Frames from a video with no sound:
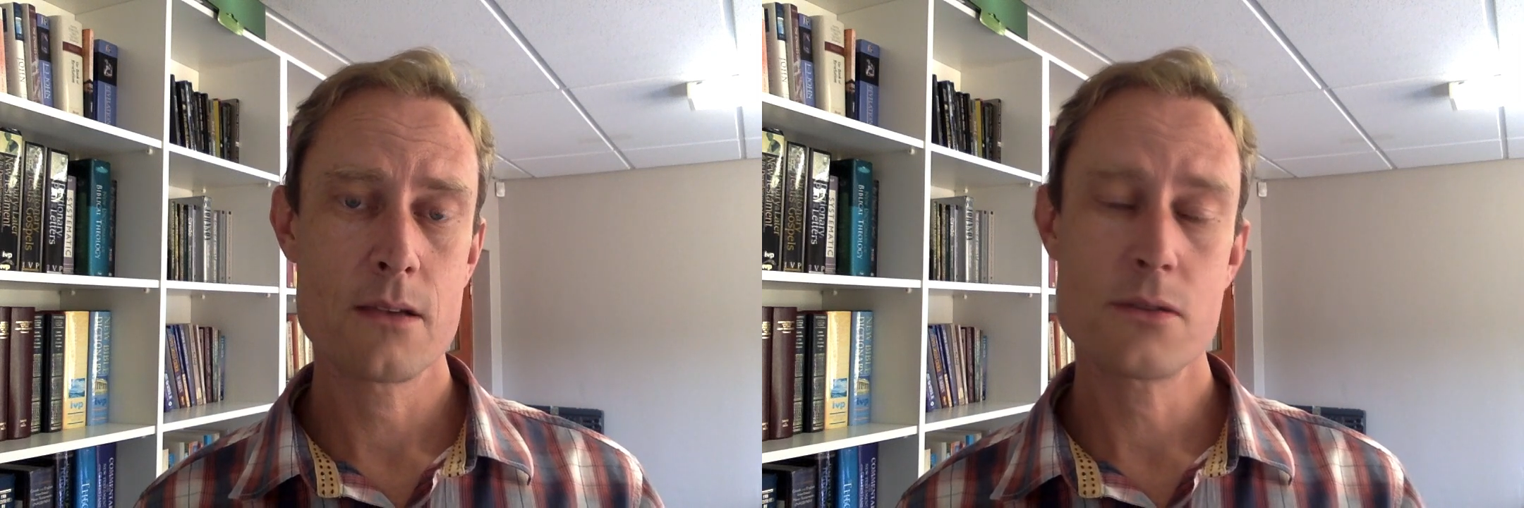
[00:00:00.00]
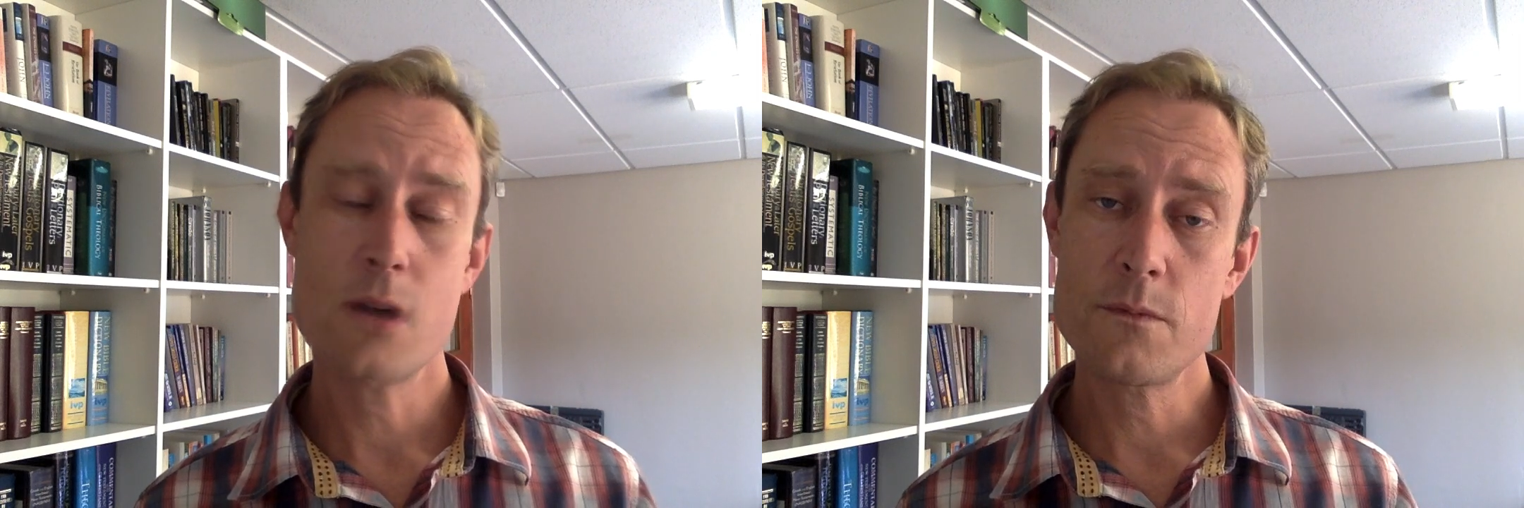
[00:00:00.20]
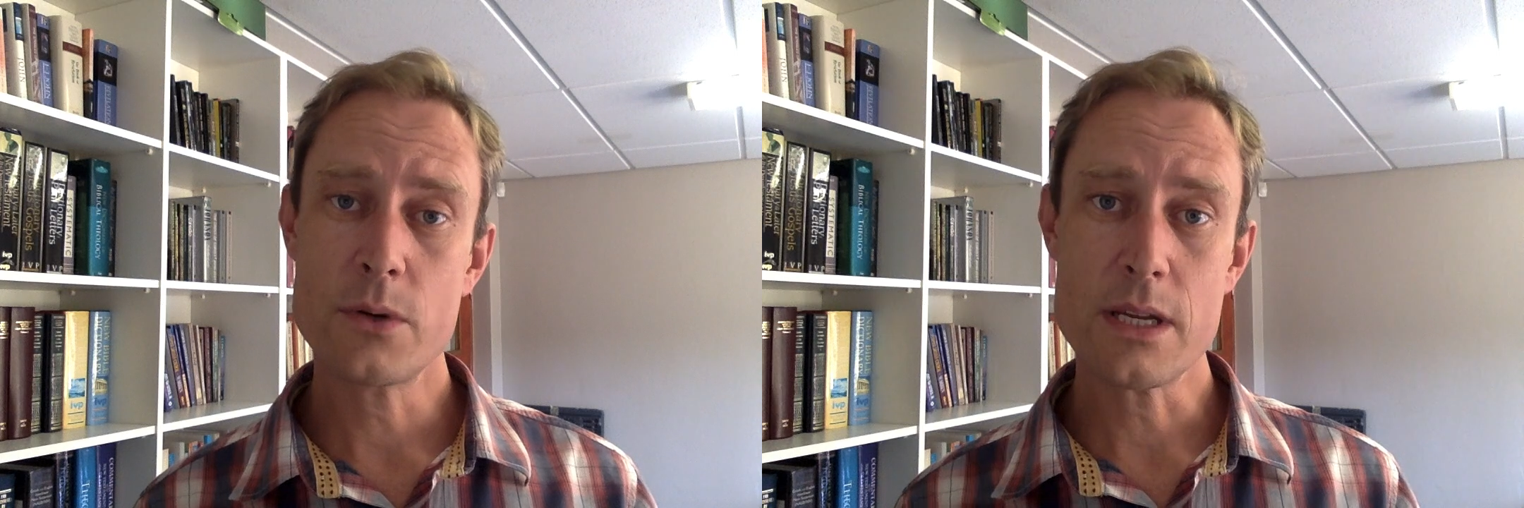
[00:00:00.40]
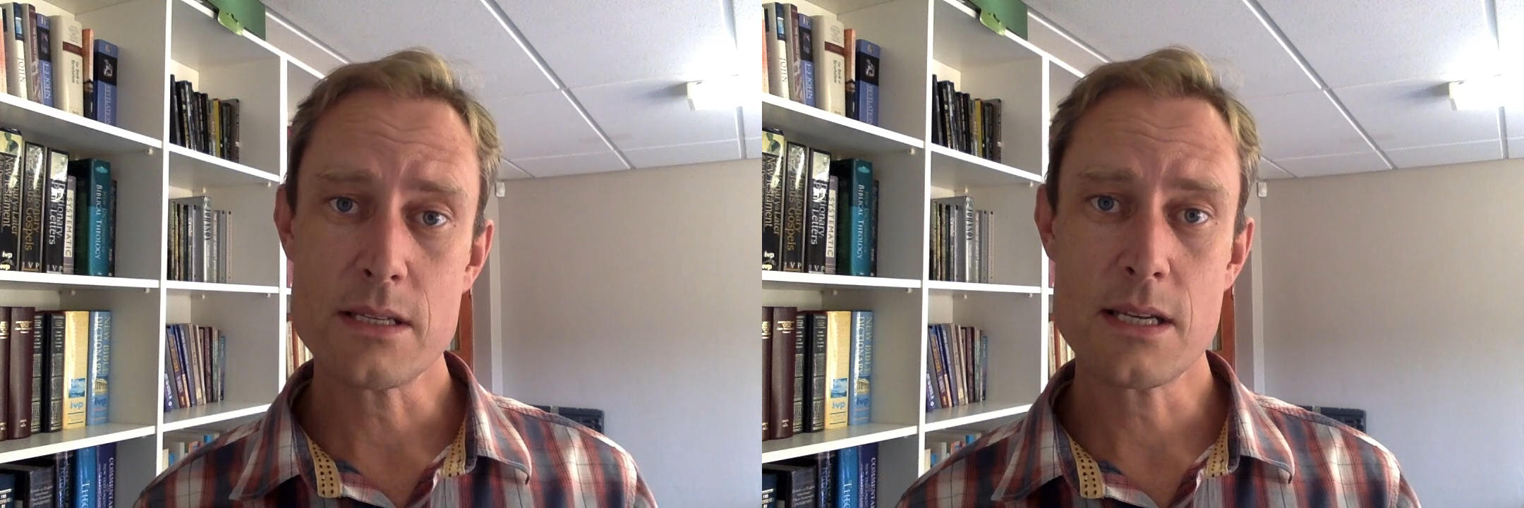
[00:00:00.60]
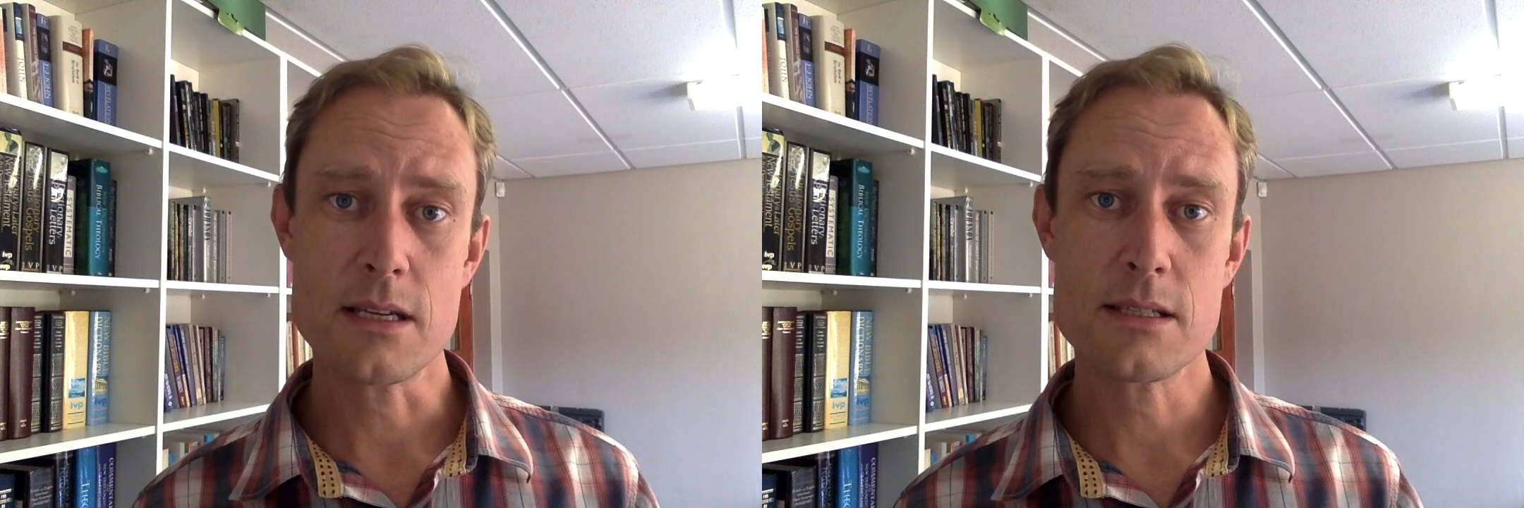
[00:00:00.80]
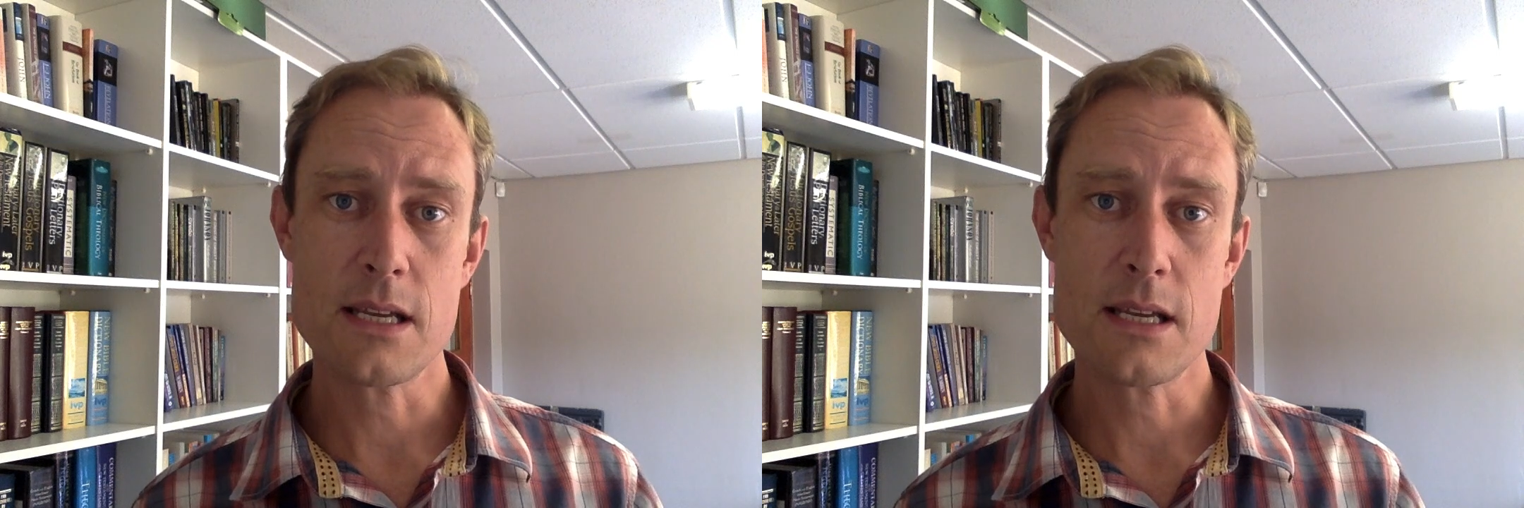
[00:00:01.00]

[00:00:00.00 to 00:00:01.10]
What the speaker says: Psalm 46